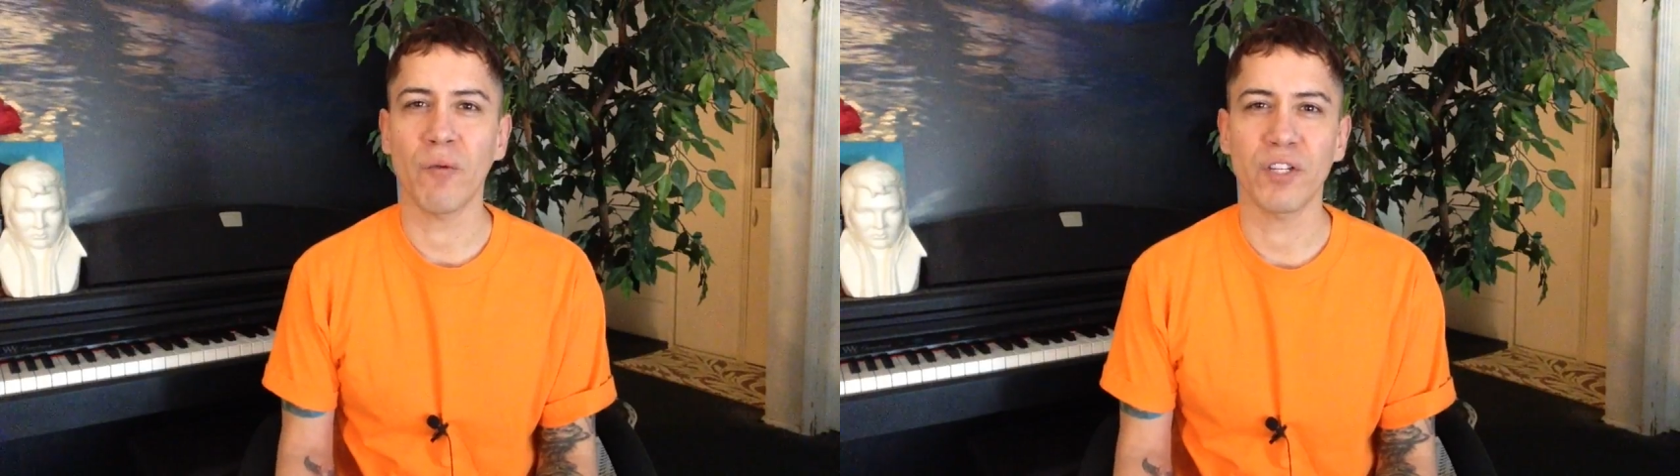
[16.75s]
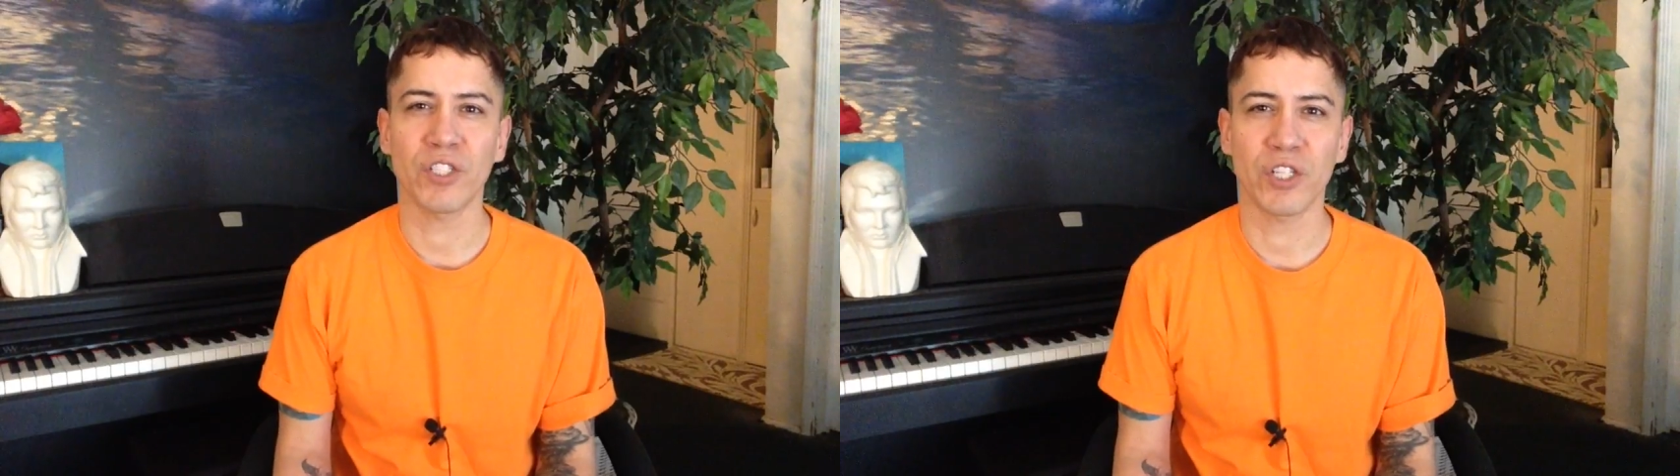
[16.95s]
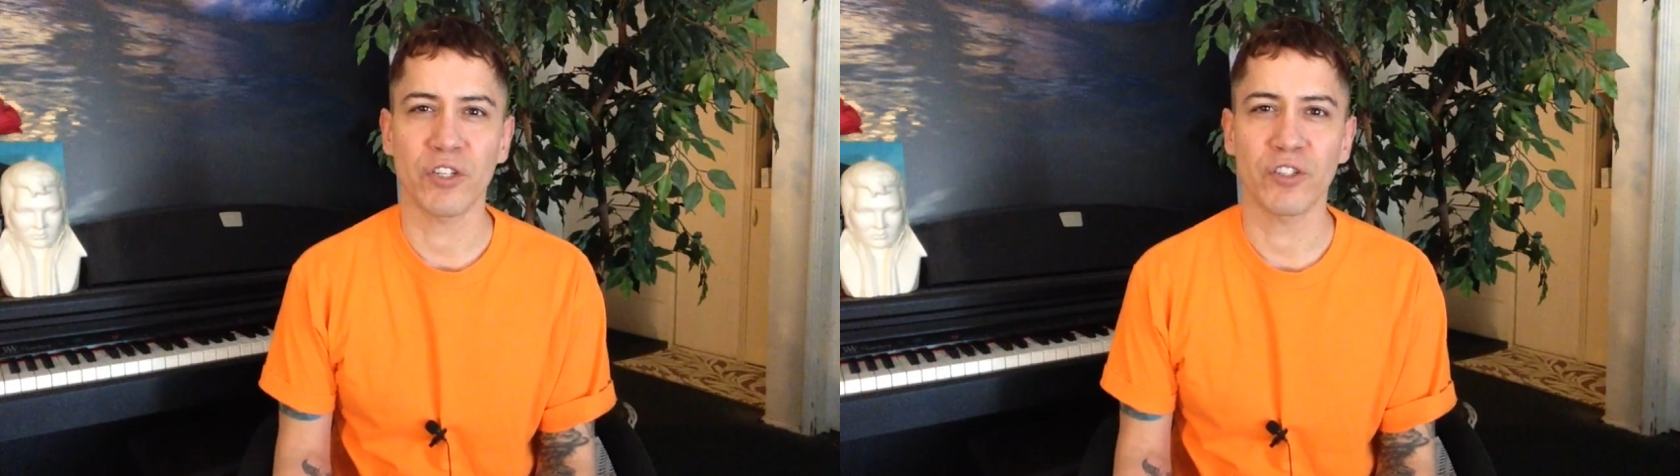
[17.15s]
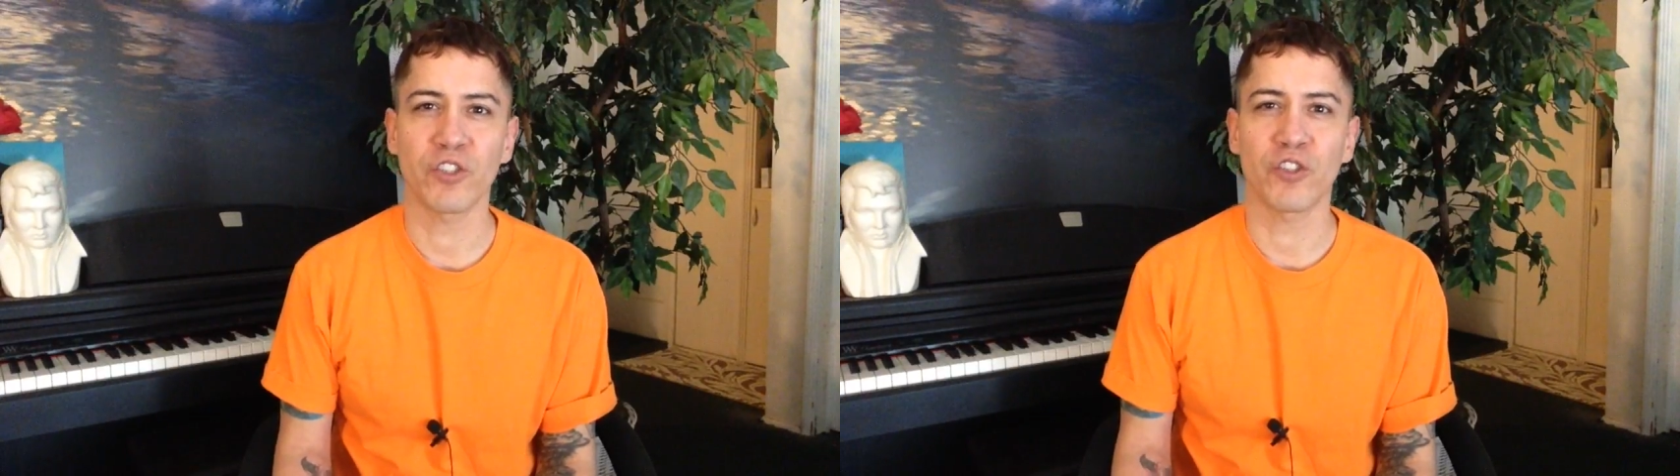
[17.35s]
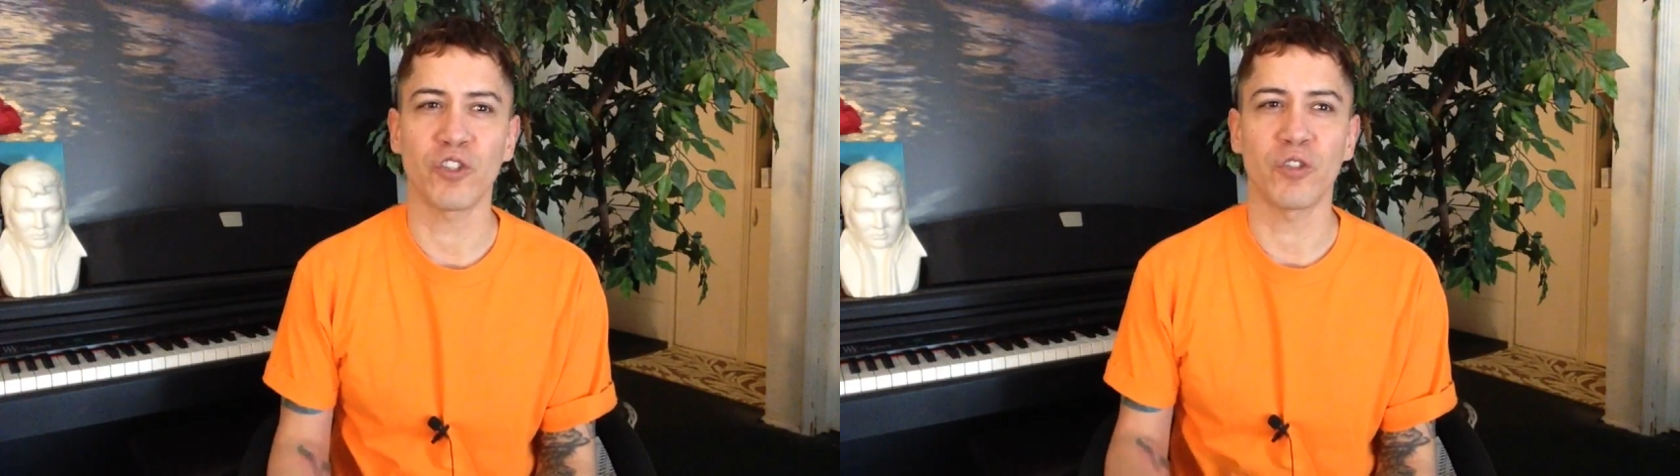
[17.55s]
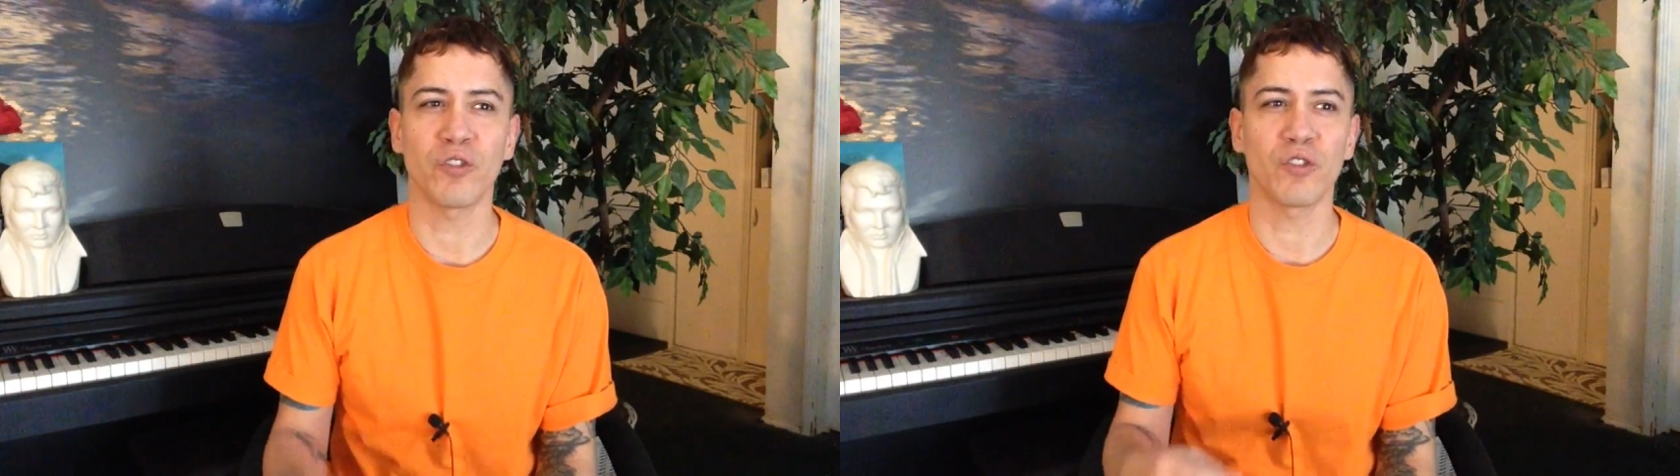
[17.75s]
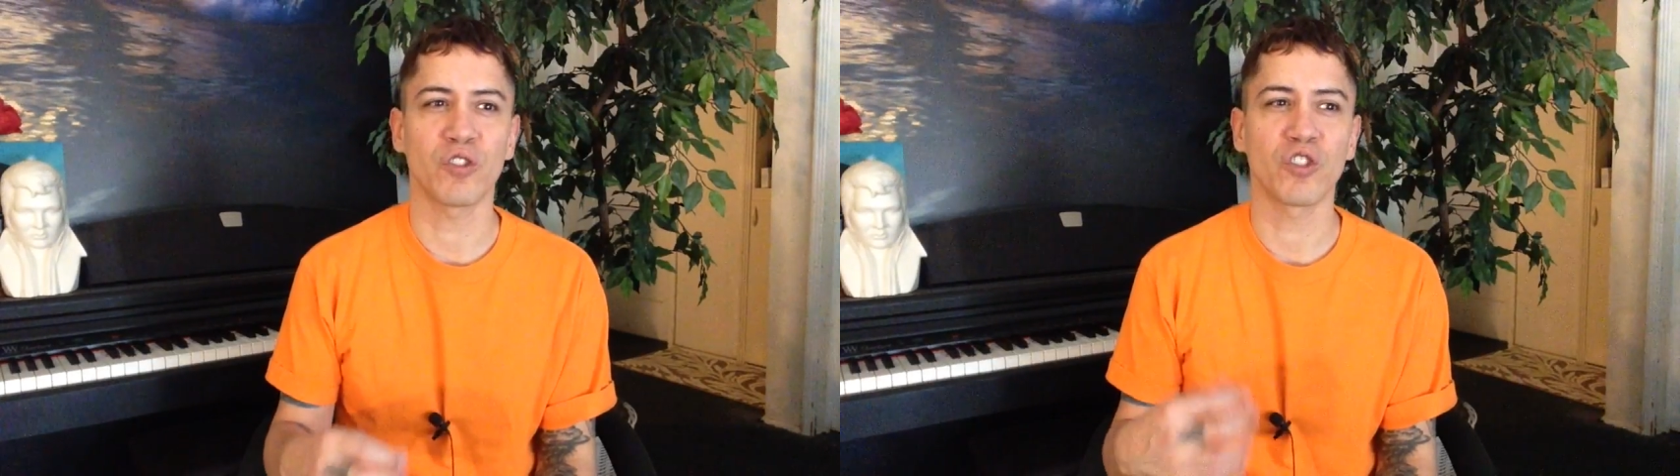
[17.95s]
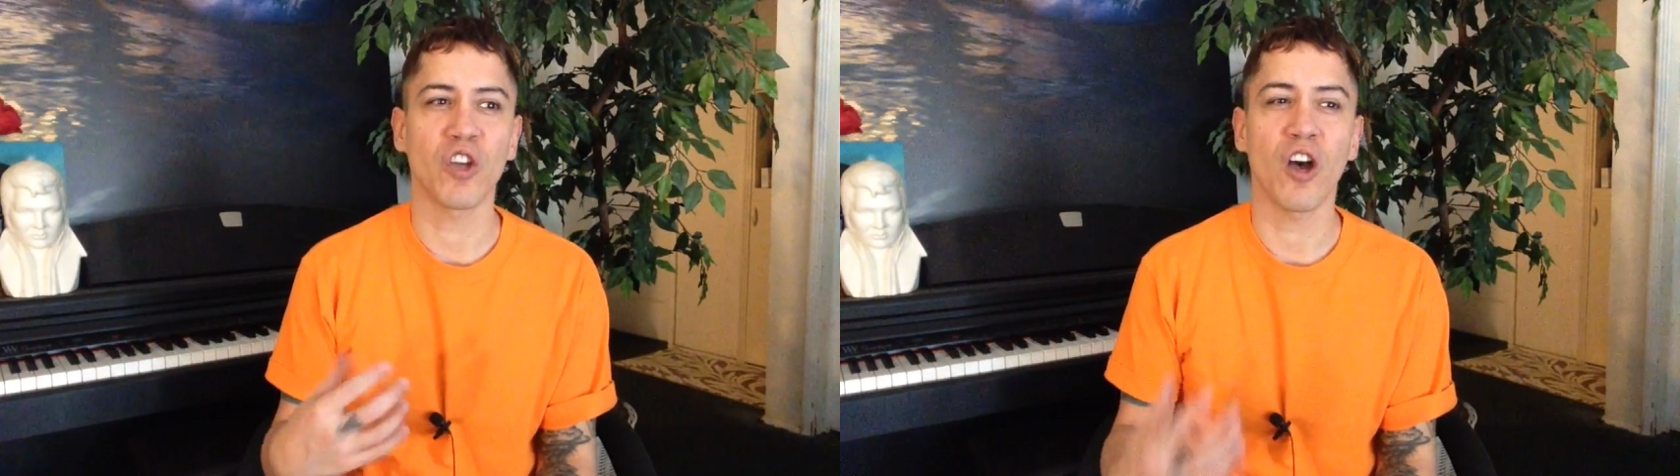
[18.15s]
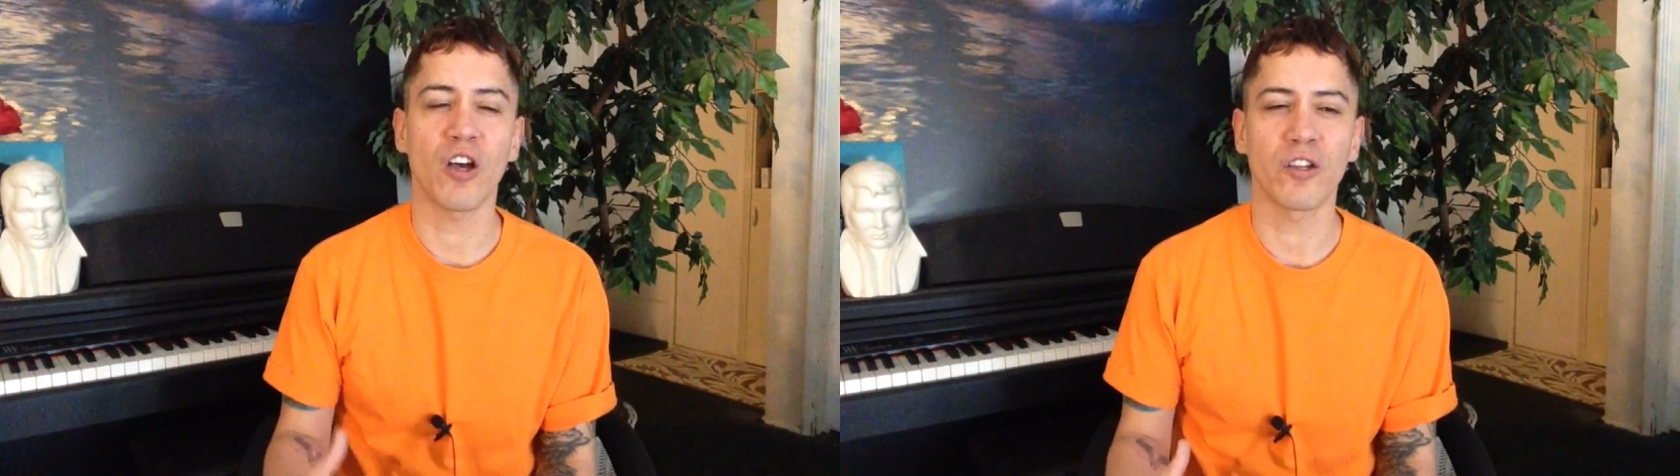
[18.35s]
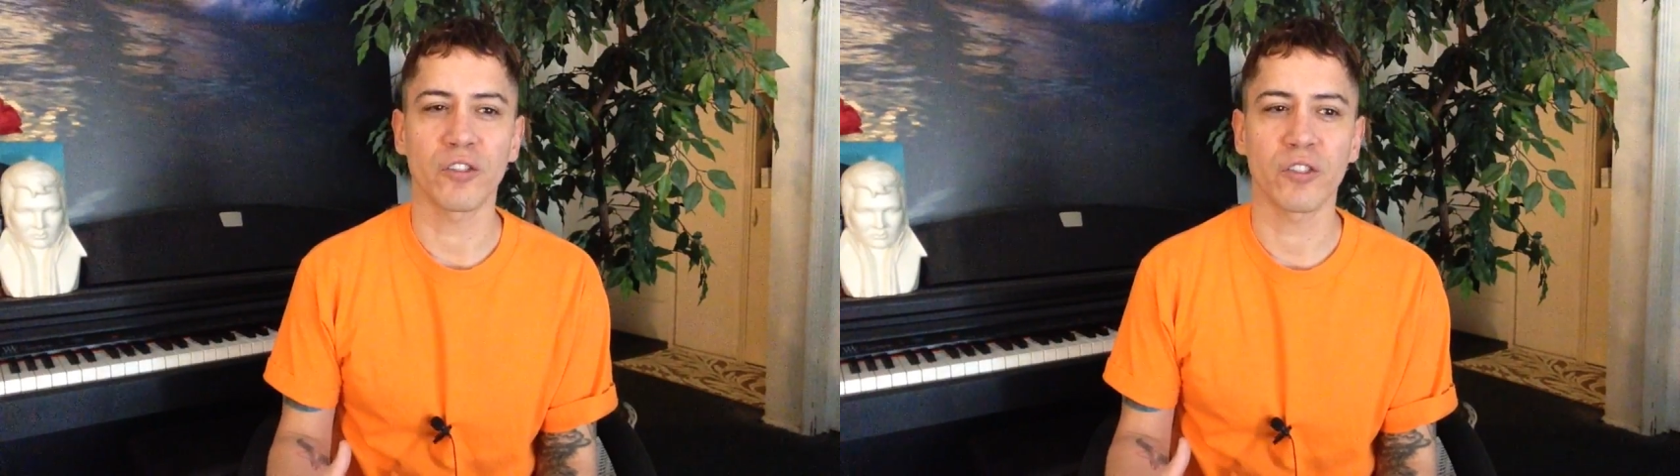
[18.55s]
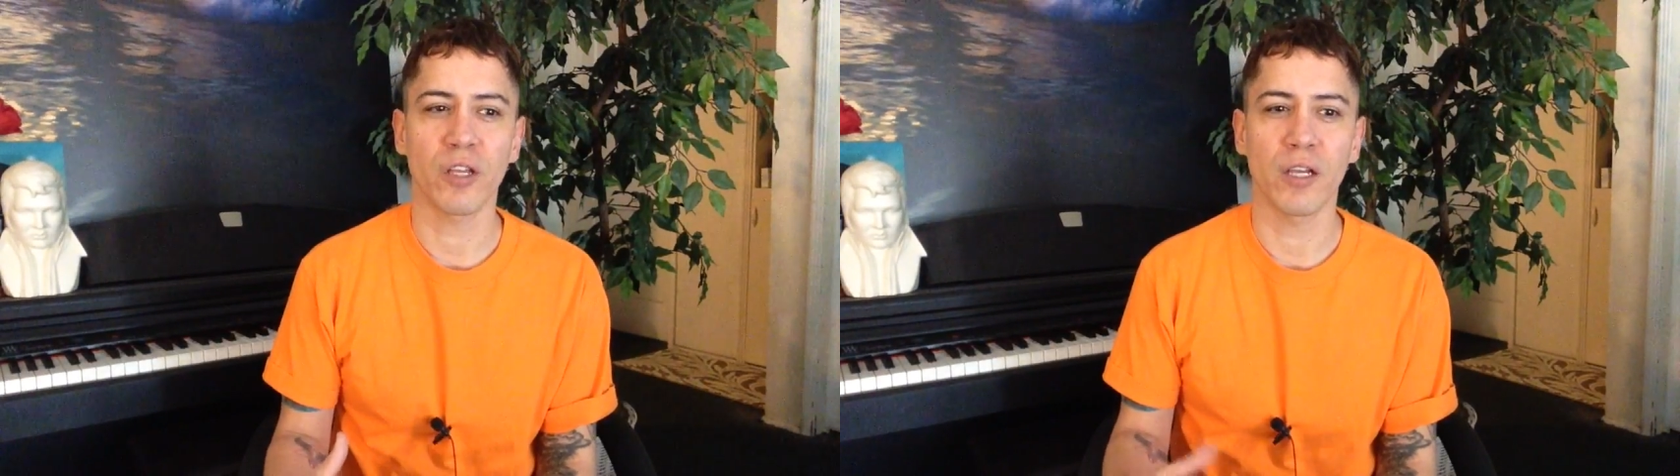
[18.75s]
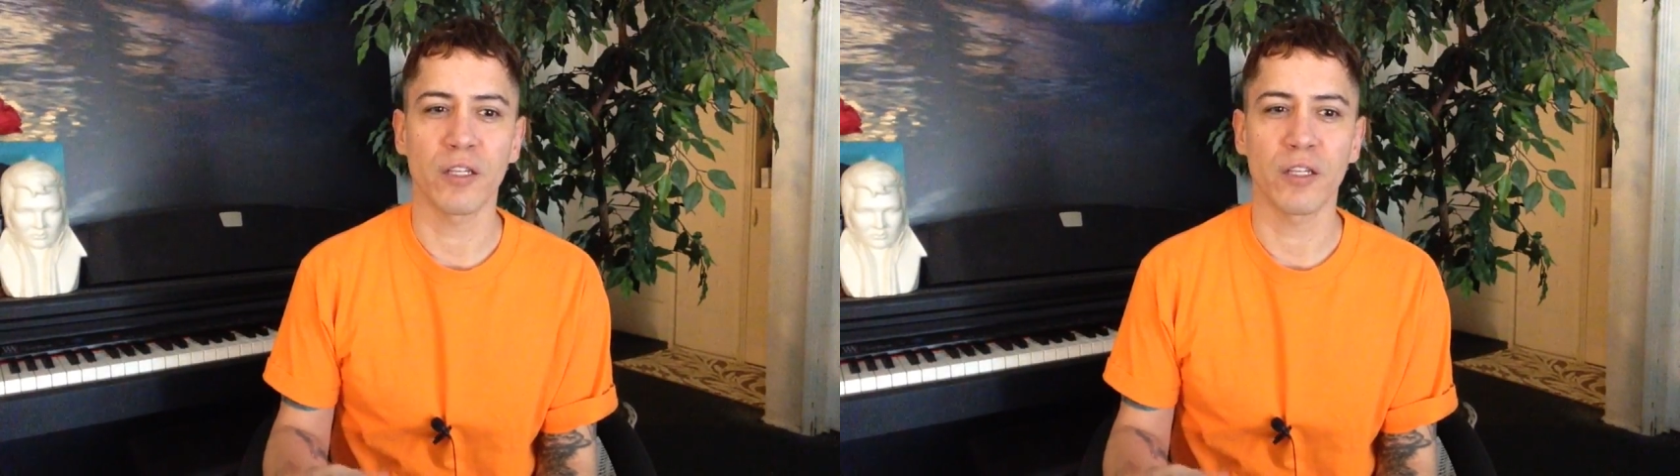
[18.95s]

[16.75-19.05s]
I want to share certain songs,